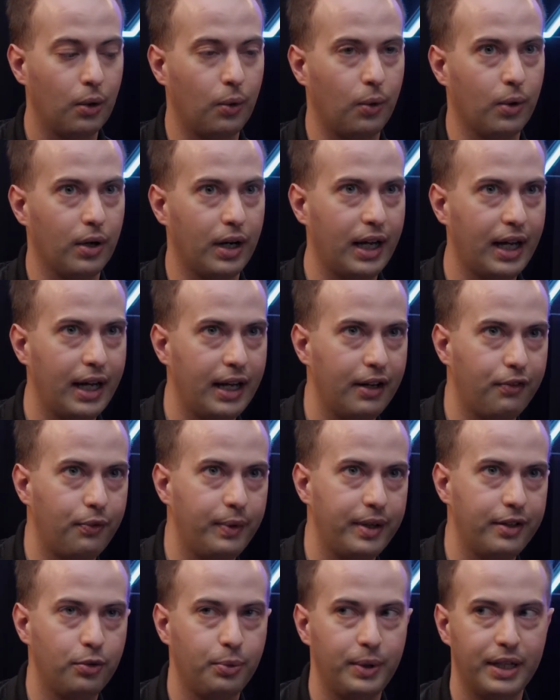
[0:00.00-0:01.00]
Or, hey,
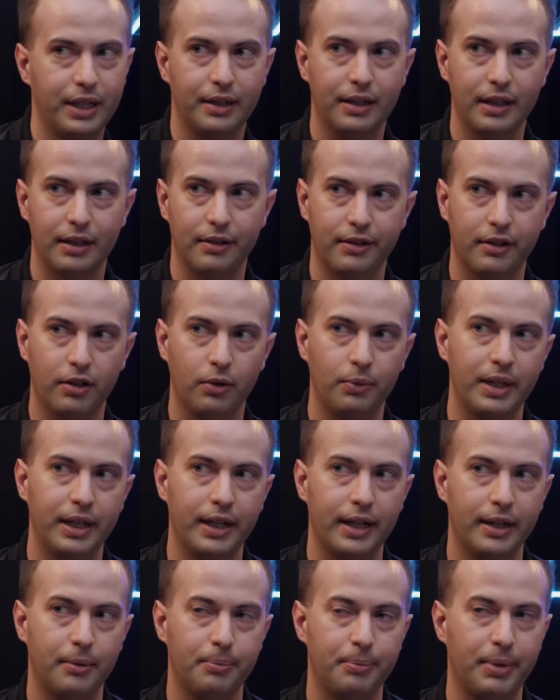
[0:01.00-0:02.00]
if we tweak this, can we
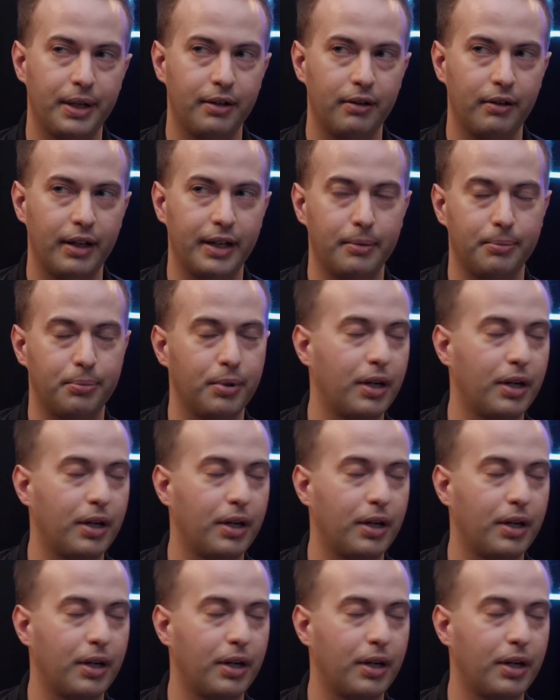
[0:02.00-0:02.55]
get a better like